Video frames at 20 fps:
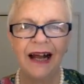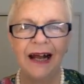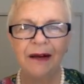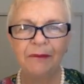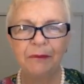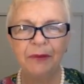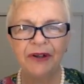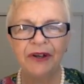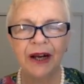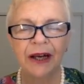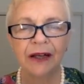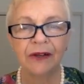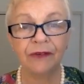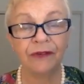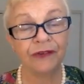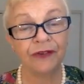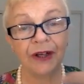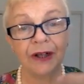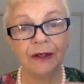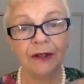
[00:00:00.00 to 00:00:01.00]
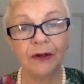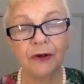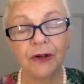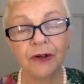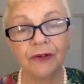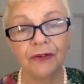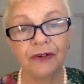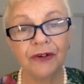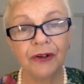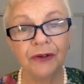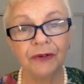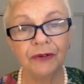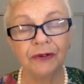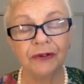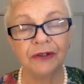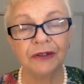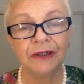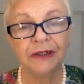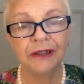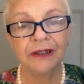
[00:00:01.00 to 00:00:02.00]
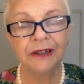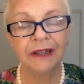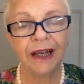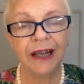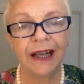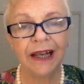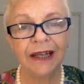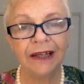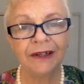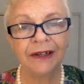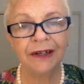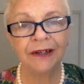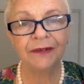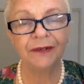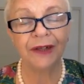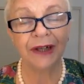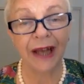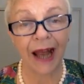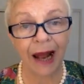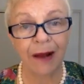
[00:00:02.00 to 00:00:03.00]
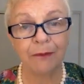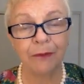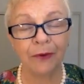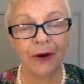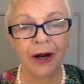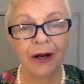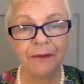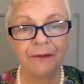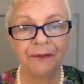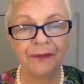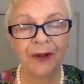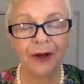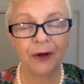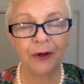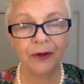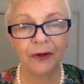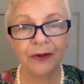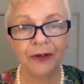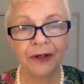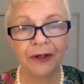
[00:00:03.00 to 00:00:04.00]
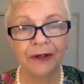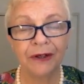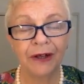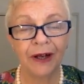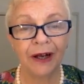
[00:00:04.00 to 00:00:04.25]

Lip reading: but I can still look at you in the camera on